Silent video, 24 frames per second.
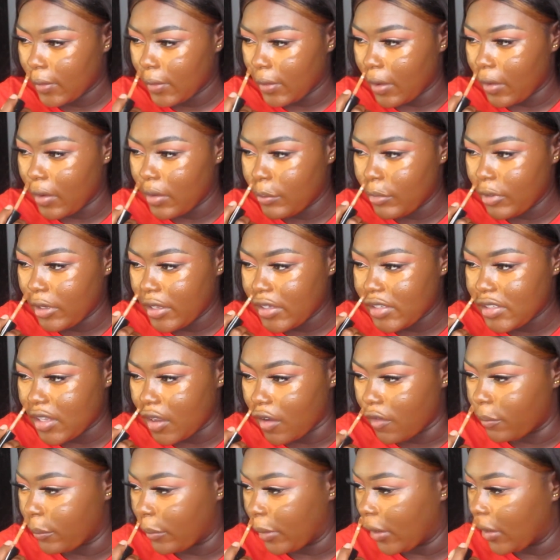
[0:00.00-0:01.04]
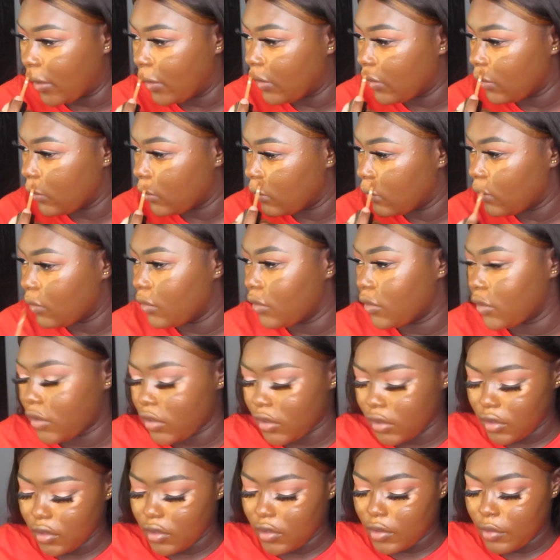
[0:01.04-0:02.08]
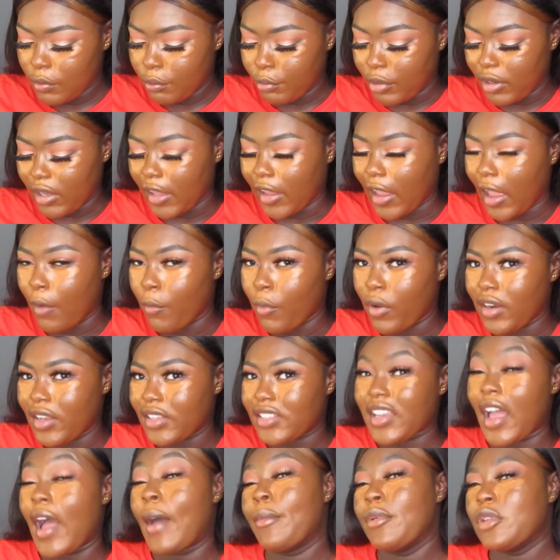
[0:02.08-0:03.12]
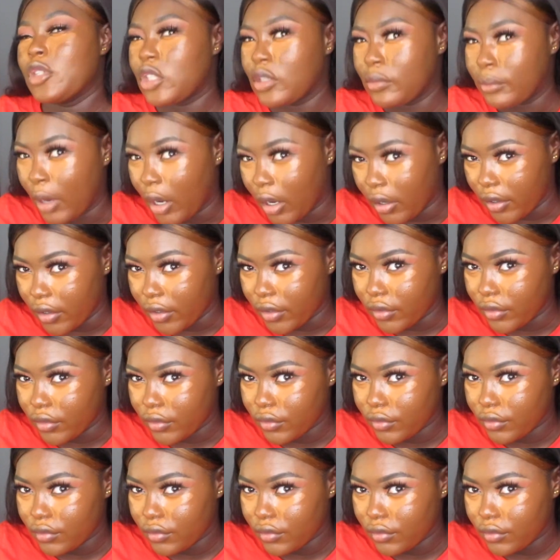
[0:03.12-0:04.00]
I want to be like self-made, but like I want it to happen tomorrow.